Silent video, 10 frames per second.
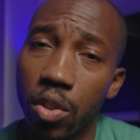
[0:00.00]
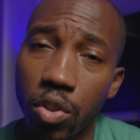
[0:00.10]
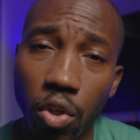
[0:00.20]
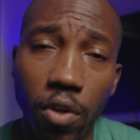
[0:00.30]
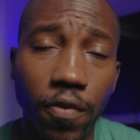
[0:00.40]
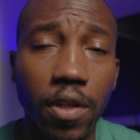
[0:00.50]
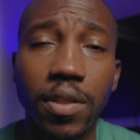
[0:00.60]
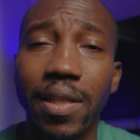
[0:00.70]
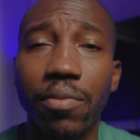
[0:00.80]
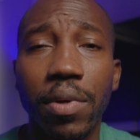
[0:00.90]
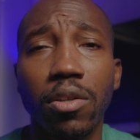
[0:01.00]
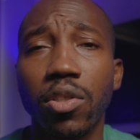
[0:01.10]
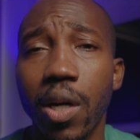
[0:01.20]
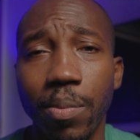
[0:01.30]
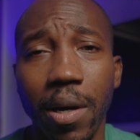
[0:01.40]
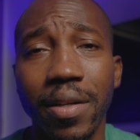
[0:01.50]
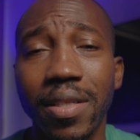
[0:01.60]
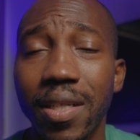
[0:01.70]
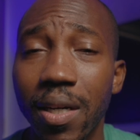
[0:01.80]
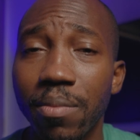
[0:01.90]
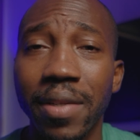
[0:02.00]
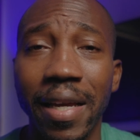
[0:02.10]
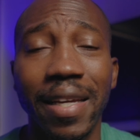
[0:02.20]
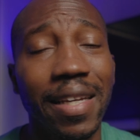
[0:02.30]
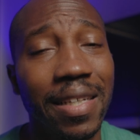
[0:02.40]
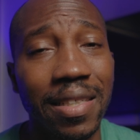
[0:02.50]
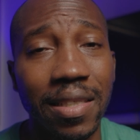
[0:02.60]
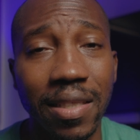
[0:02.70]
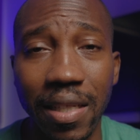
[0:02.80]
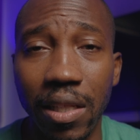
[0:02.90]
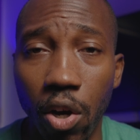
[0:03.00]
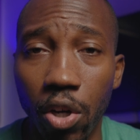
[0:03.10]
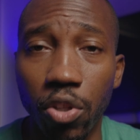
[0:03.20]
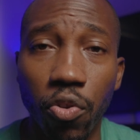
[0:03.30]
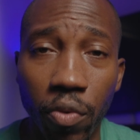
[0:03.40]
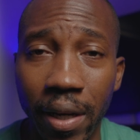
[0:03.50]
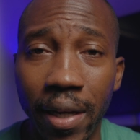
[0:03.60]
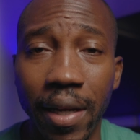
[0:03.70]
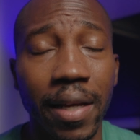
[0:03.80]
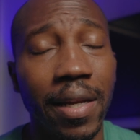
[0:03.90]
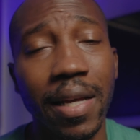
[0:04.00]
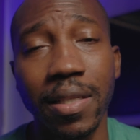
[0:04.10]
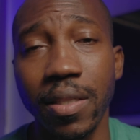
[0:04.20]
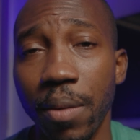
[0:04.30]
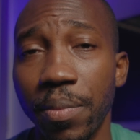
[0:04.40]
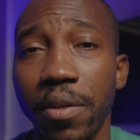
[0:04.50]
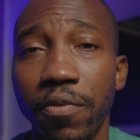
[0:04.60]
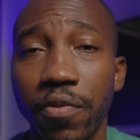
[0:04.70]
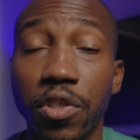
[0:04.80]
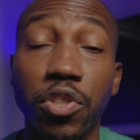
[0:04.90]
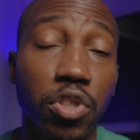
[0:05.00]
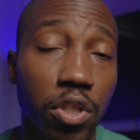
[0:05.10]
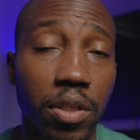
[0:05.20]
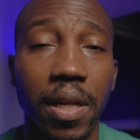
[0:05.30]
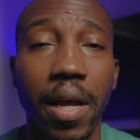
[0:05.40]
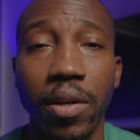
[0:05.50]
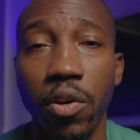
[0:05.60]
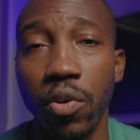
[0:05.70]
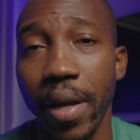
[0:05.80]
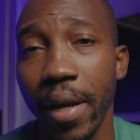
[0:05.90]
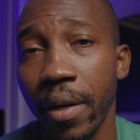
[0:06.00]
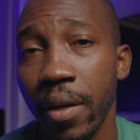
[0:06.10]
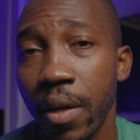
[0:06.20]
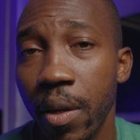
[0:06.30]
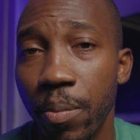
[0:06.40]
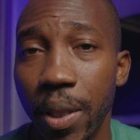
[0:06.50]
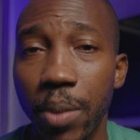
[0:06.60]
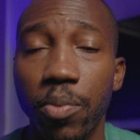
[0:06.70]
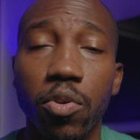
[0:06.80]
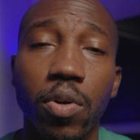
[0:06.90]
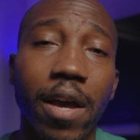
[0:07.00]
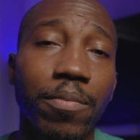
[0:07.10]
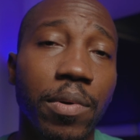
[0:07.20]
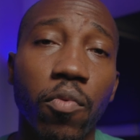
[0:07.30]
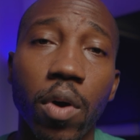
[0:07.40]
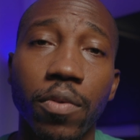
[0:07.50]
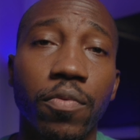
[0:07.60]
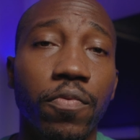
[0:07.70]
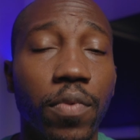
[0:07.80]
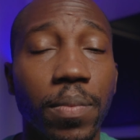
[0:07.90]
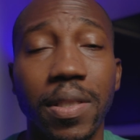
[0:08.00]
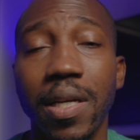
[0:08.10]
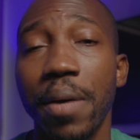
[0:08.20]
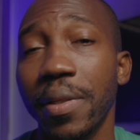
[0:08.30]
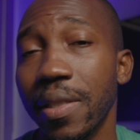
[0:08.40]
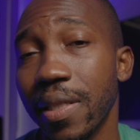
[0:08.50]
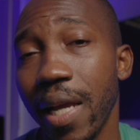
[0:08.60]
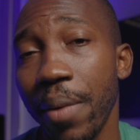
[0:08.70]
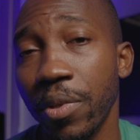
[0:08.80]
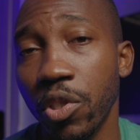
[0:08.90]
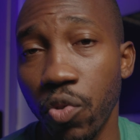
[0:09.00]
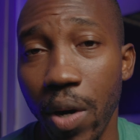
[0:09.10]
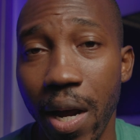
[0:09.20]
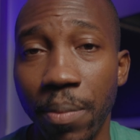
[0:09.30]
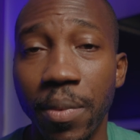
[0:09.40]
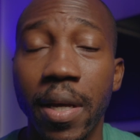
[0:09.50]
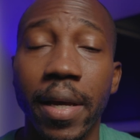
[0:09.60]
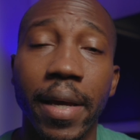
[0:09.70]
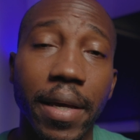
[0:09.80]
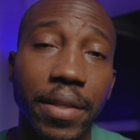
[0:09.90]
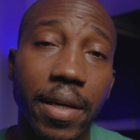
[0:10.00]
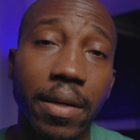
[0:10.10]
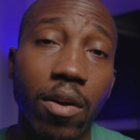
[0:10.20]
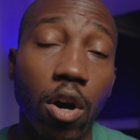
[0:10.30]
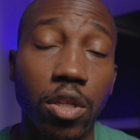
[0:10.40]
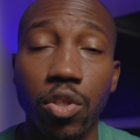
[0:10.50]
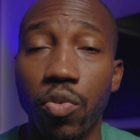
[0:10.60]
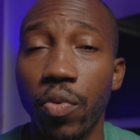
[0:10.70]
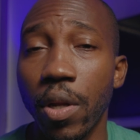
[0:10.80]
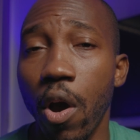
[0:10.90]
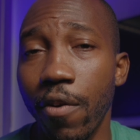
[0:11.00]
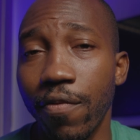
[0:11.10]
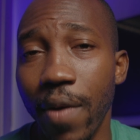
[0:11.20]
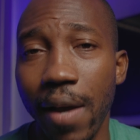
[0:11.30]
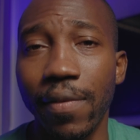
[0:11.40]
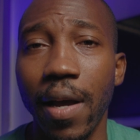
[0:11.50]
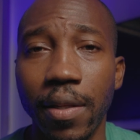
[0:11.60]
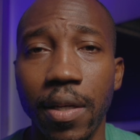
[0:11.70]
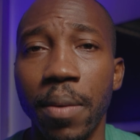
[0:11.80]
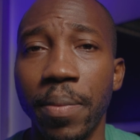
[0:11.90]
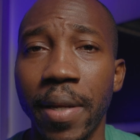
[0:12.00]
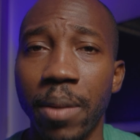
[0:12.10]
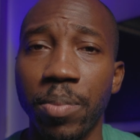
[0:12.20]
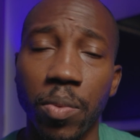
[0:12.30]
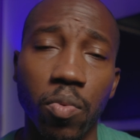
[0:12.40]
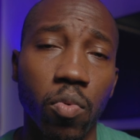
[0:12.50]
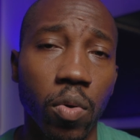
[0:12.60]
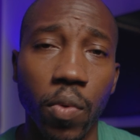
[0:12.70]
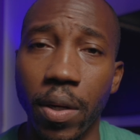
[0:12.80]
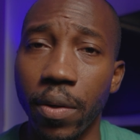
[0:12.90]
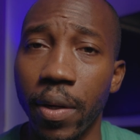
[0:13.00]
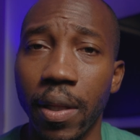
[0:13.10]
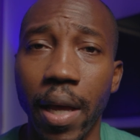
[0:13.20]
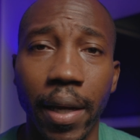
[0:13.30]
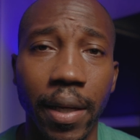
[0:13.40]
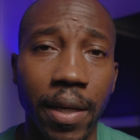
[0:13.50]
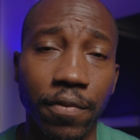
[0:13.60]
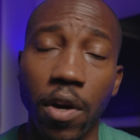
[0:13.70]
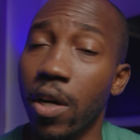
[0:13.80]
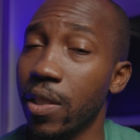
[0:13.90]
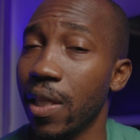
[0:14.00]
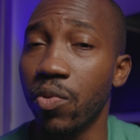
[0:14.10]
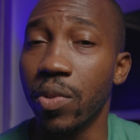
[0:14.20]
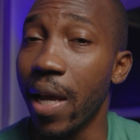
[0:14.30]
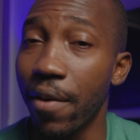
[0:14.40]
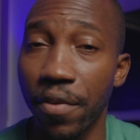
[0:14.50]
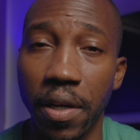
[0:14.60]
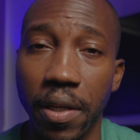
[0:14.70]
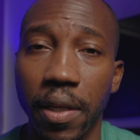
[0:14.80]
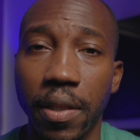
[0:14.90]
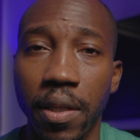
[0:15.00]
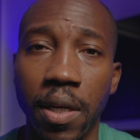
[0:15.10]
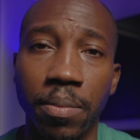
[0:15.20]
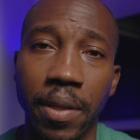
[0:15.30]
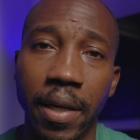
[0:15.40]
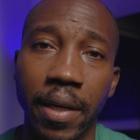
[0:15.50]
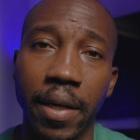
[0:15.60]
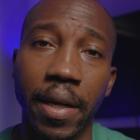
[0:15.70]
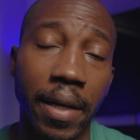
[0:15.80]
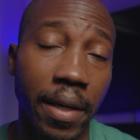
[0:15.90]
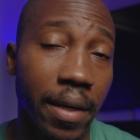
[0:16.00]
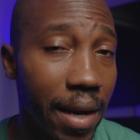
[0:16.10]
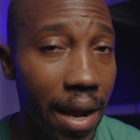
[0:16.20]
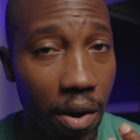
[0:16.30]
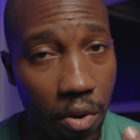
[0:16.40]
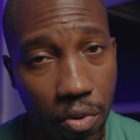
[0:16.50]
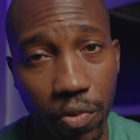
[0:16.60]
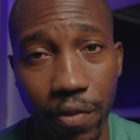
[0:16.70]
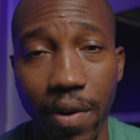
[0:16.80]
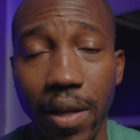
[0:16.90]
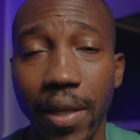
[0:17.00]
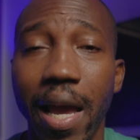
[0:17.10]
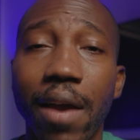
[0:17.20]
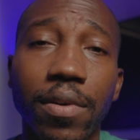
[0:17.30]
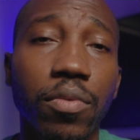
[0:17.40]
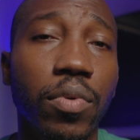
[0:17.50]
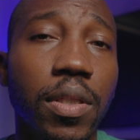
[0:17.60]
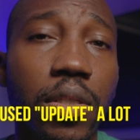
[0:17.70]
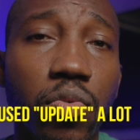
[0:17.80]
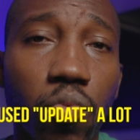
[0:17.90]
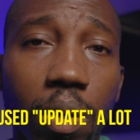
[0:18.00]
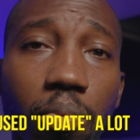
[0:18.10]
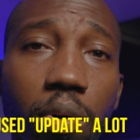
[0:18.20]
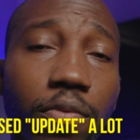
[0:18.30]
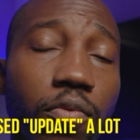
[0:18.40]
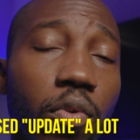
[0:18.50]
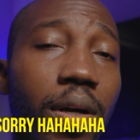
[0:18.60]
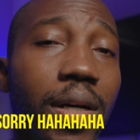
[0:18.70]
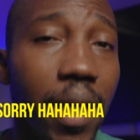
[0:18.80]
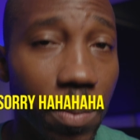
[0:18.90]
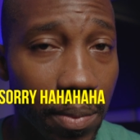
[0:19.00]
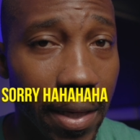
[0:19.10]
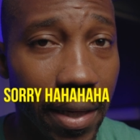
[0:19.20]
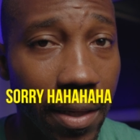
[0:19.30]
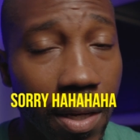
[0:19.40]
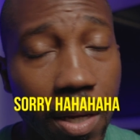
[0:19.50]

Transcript: So the first thing that we're going to talk about in this update is CLOG3, and that's something for sure that I know that people have been wanting from the time that this camera dropped. And then also when the R5 got the update, people were wondering like if the R6 was ever going to get the update, and now we finally have it with this 1.4 update.